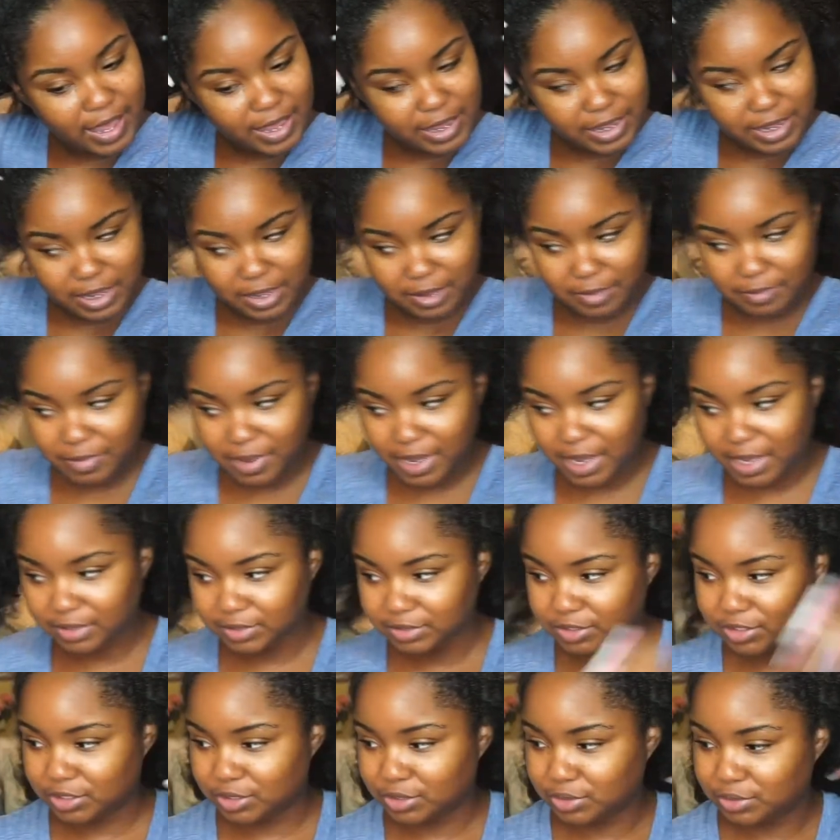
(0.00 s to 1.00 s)
am about
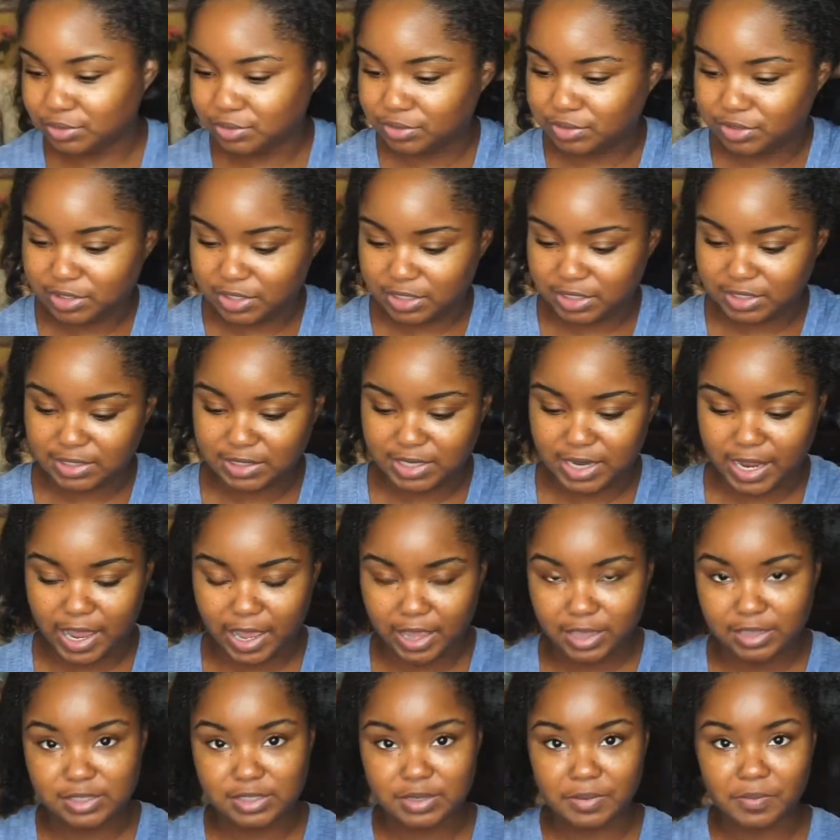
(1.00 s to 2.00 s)
to just
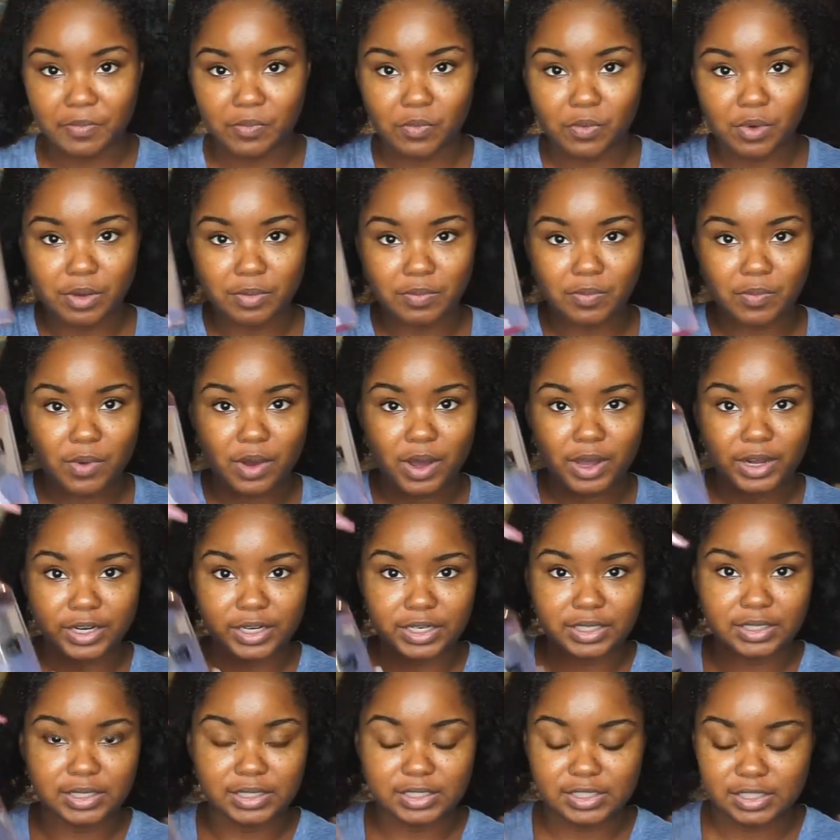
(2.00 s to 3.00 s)
take some warm
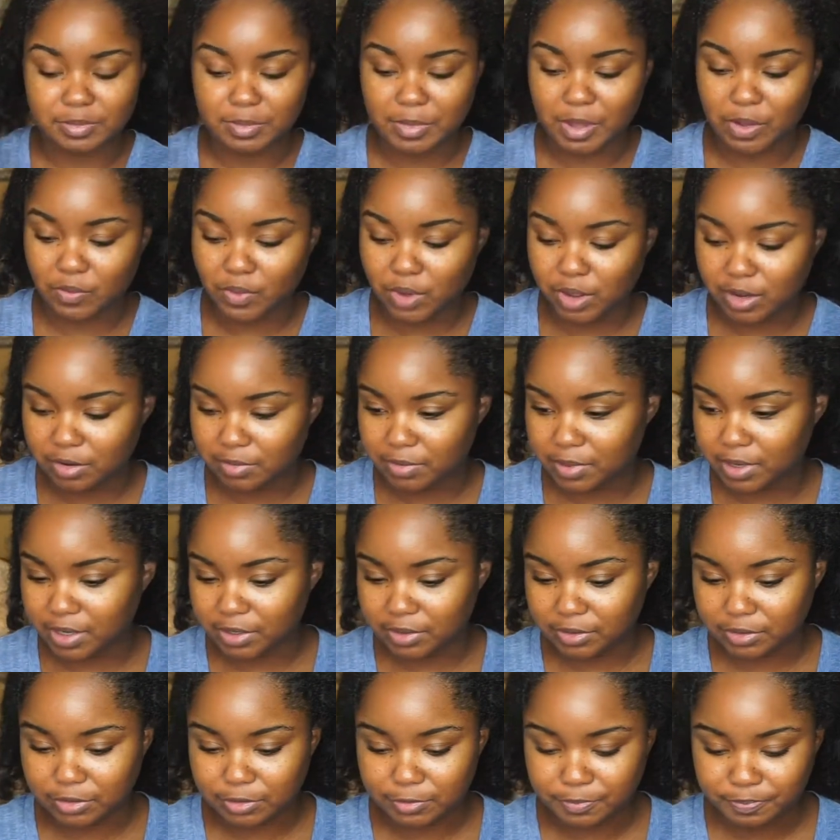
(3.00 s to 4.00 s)
water that's in my water
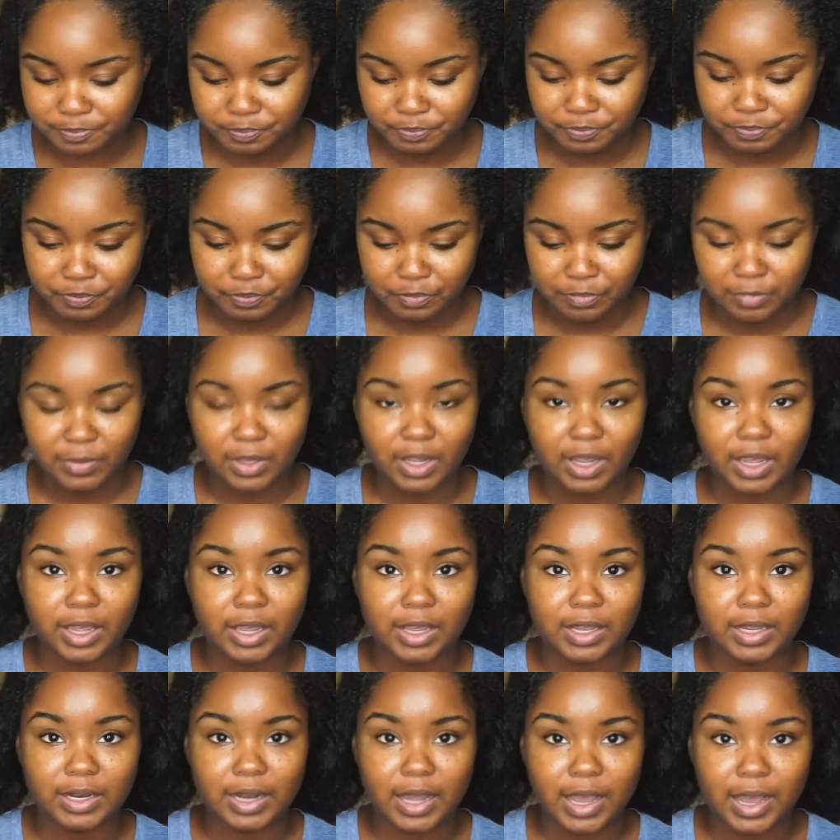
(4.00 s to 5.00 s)
bottle.
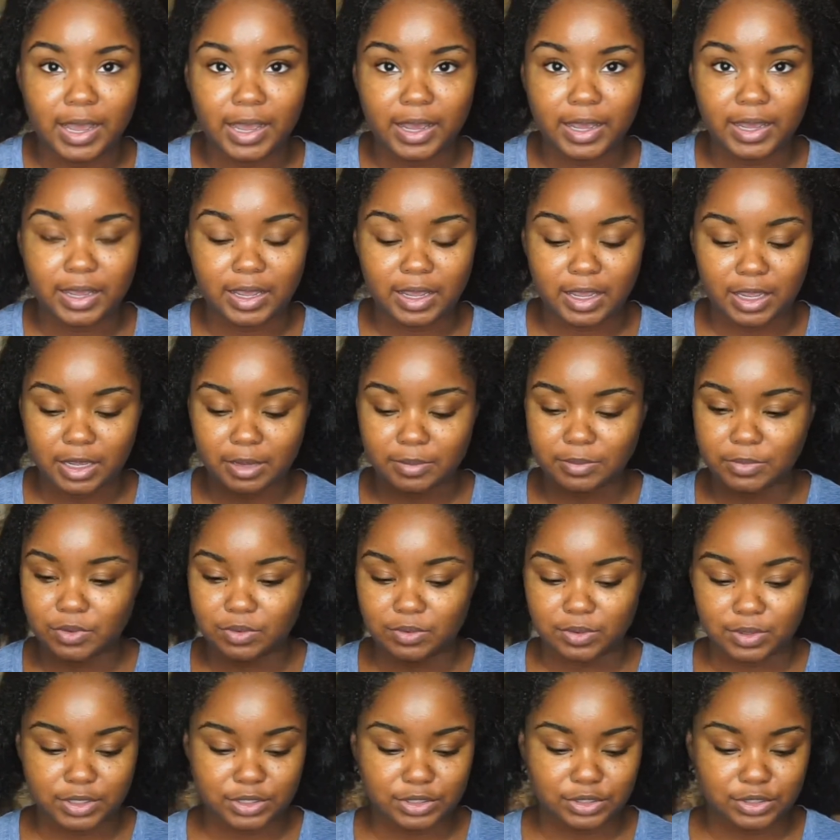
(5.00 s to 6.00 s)
And I am
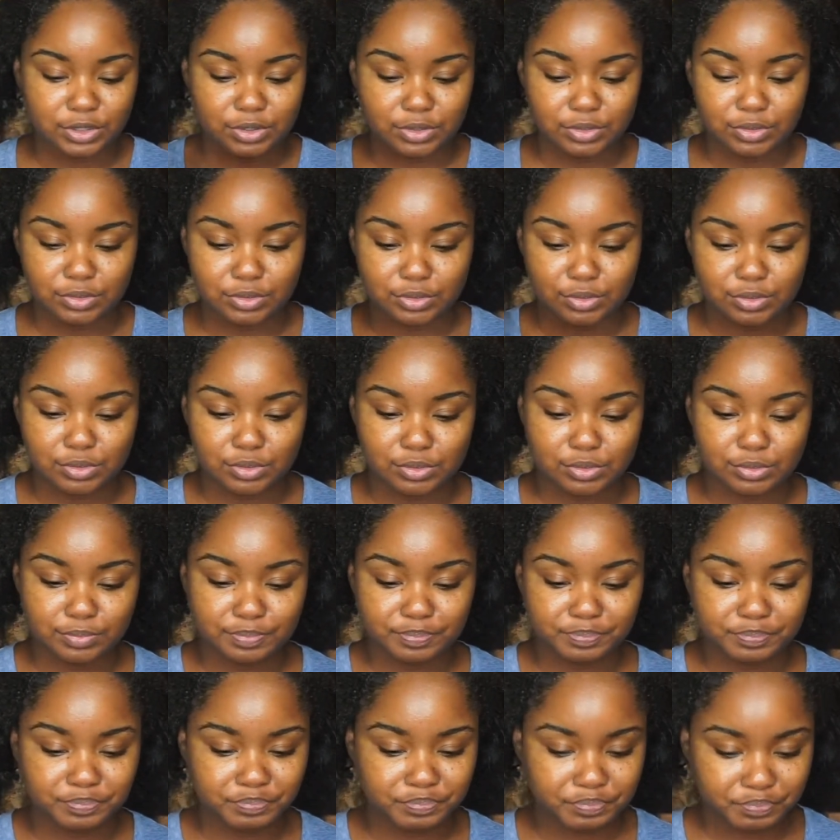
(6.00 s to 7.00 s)
going to
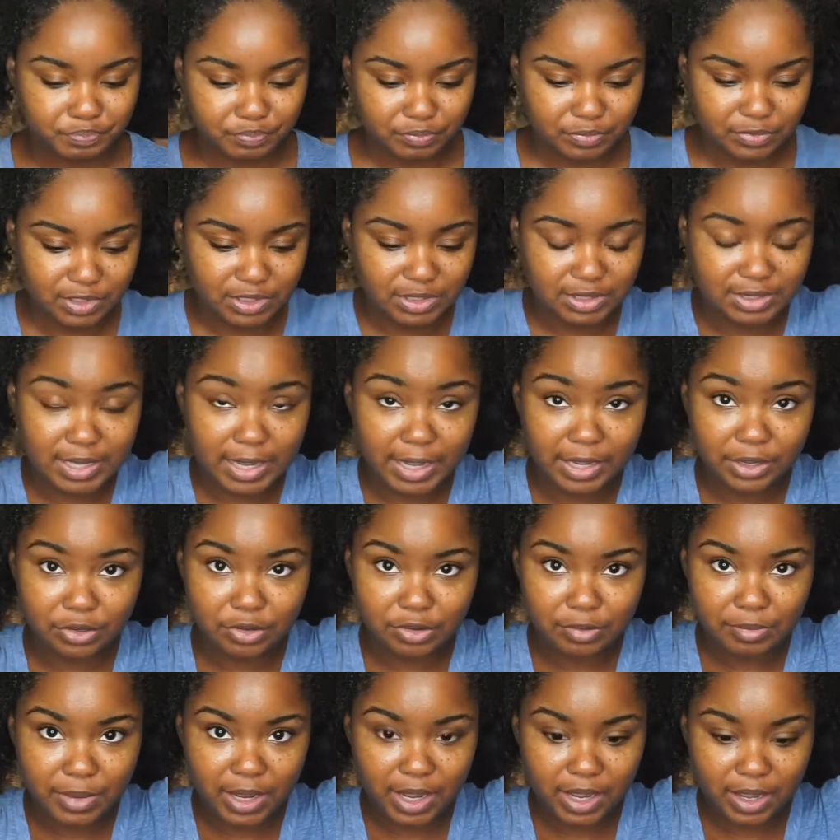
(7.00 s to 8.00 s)

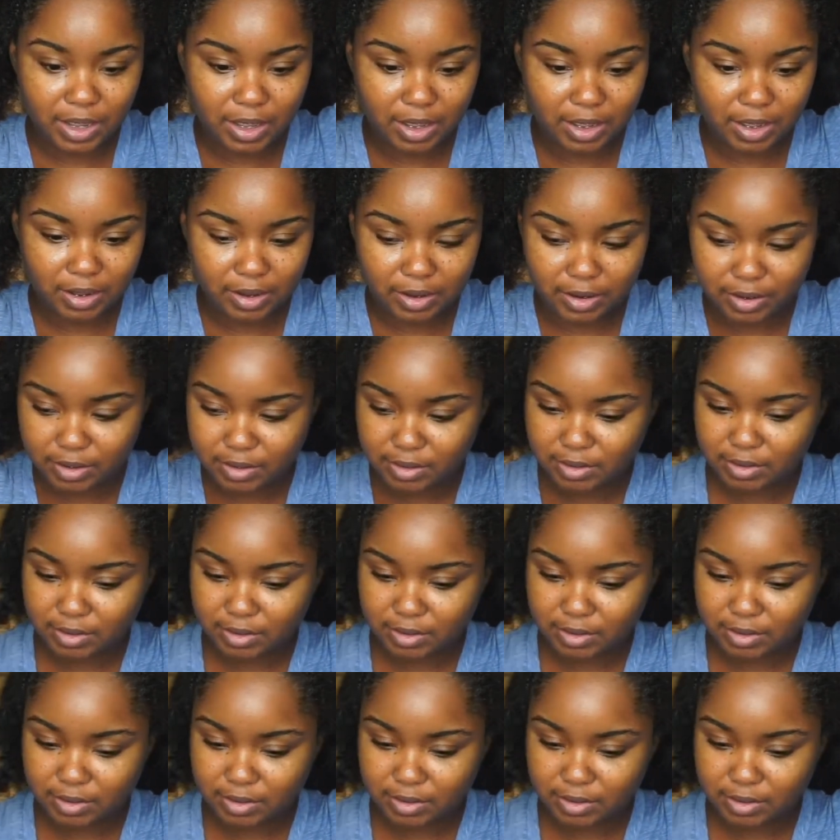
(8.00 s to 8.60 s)
detangle my hair.